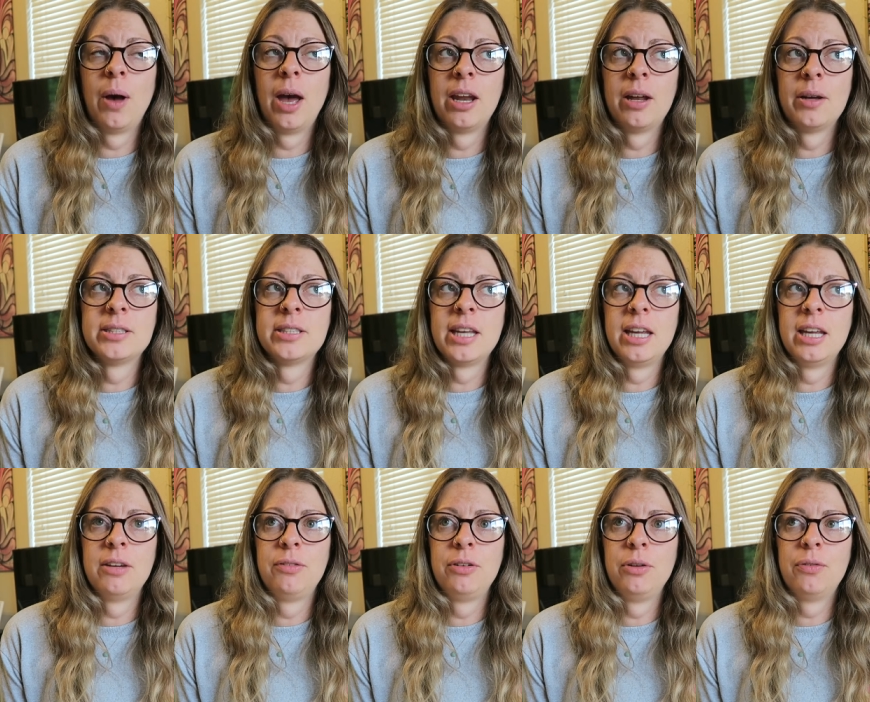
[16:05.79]
And I would say
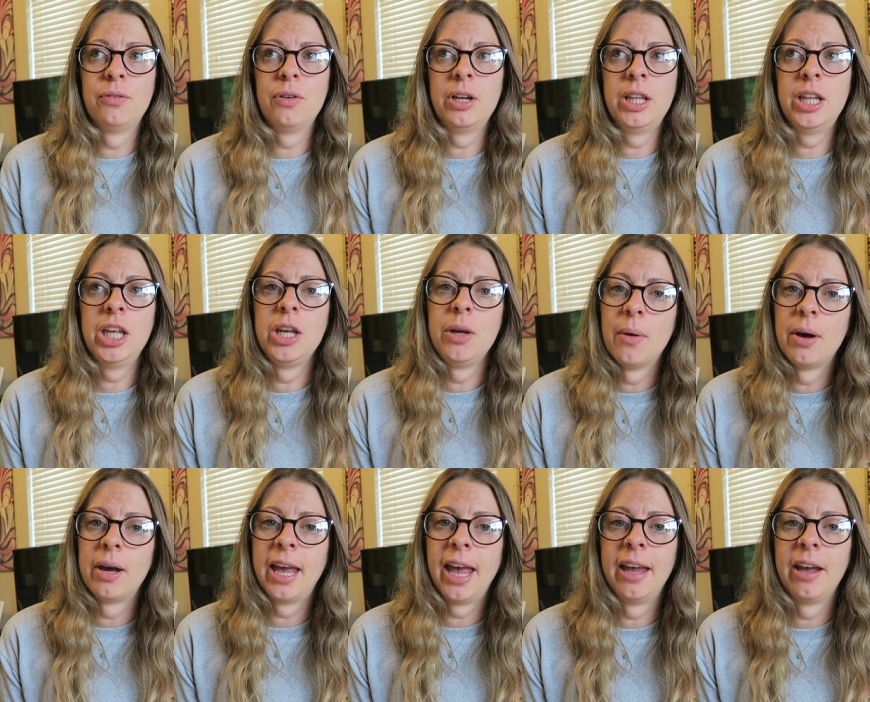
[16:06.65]
if you find that you
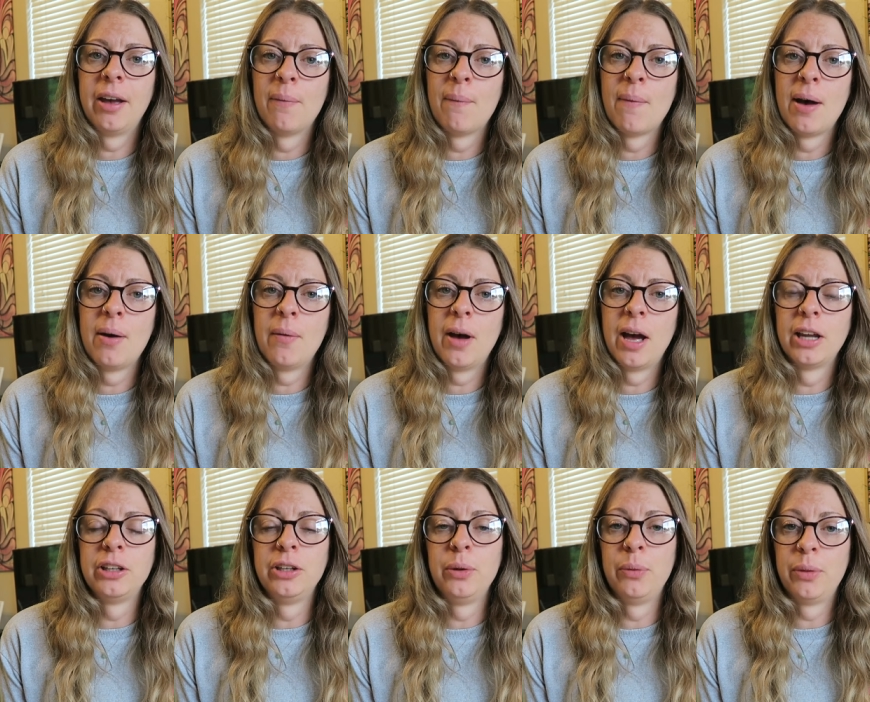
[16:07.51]
are getting on well
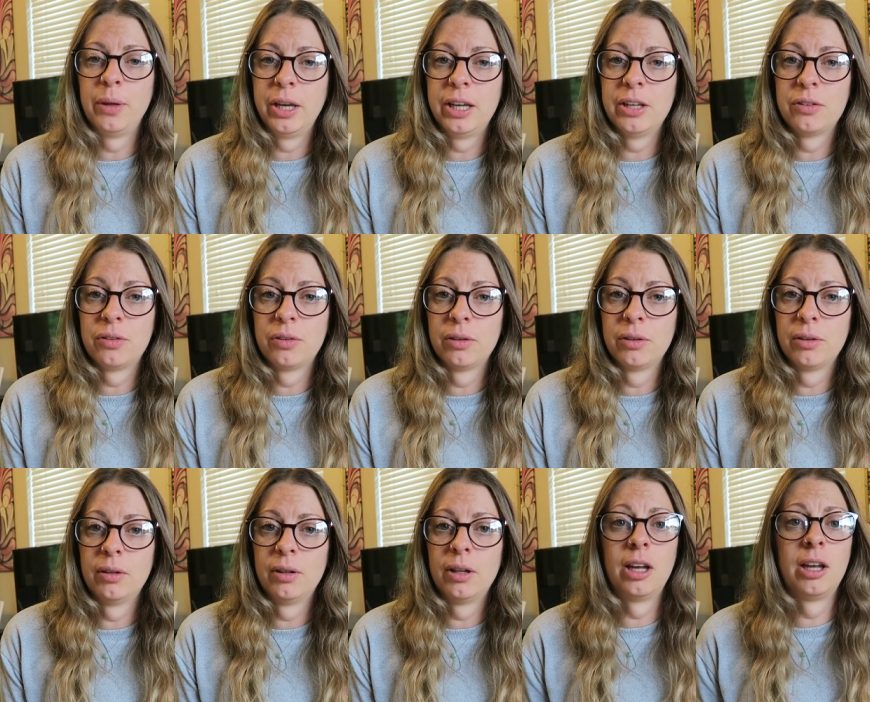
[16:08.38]
and you think it's
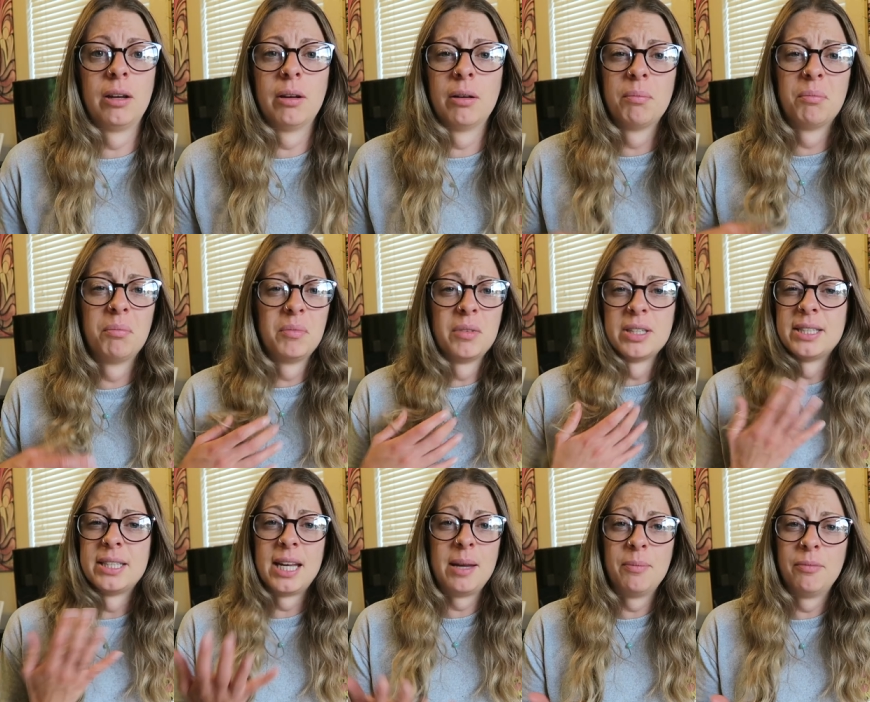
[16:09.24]
like the
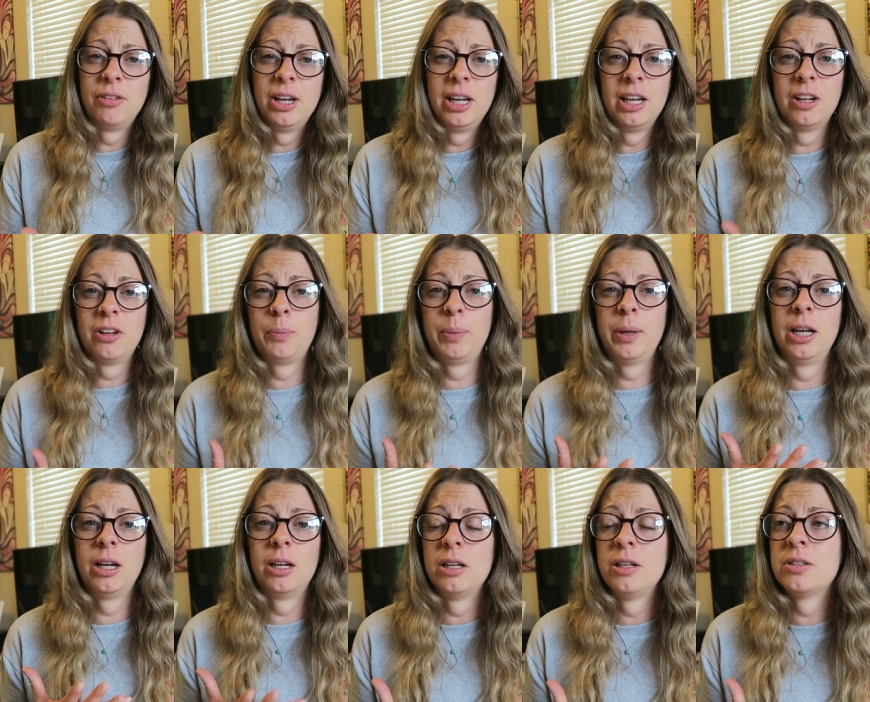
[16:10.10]
same feeling as
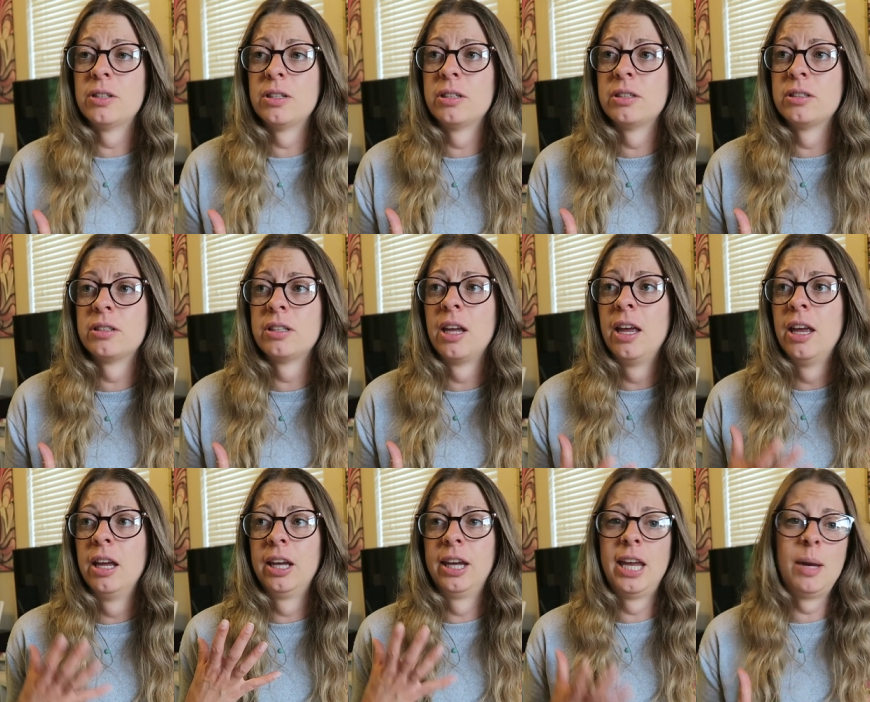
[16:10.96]
being glutened,
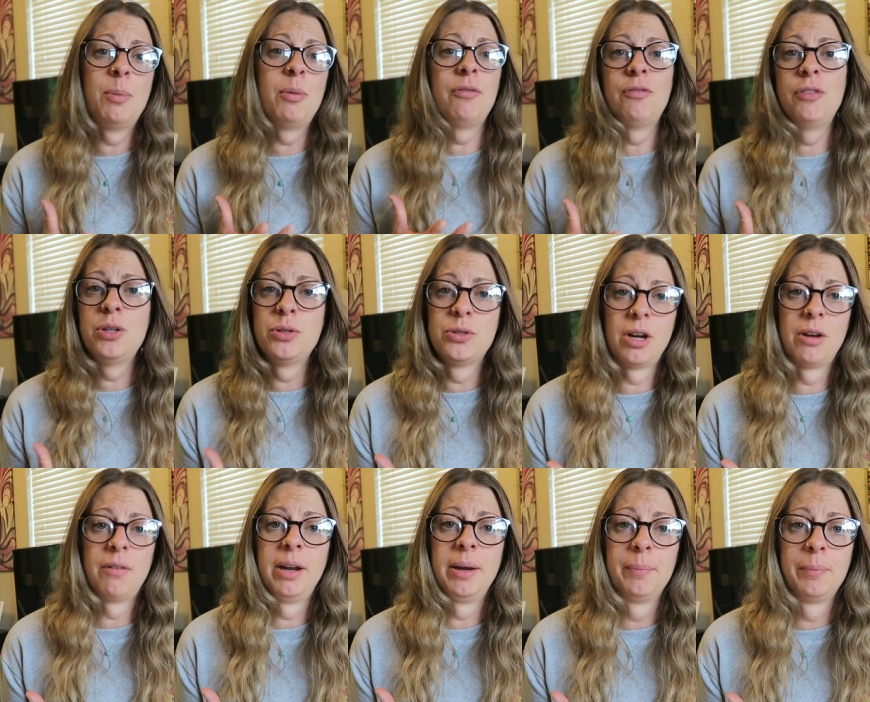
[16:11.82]
keep a food
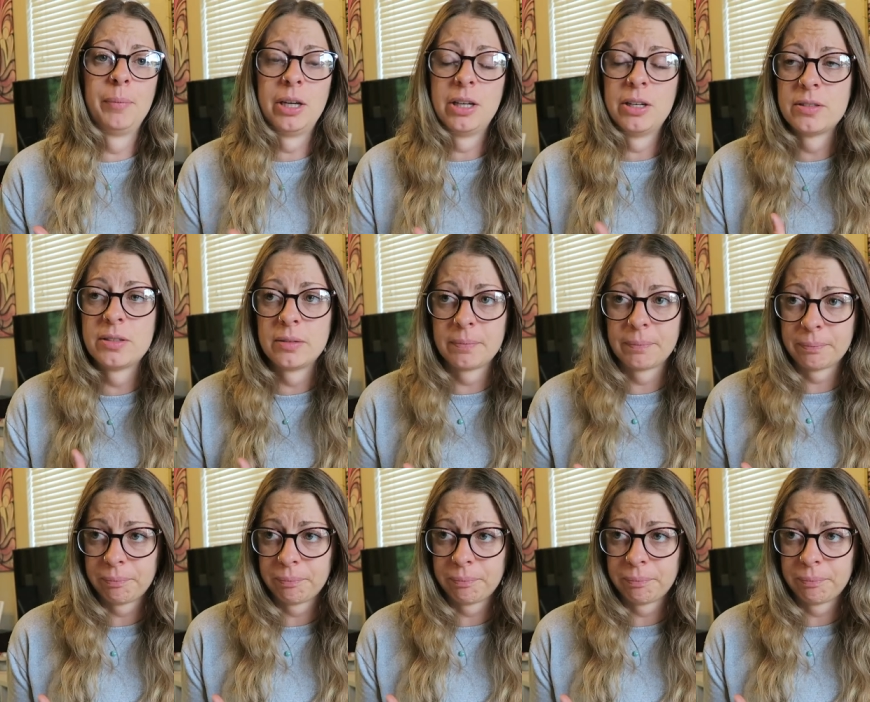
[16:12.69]
diary because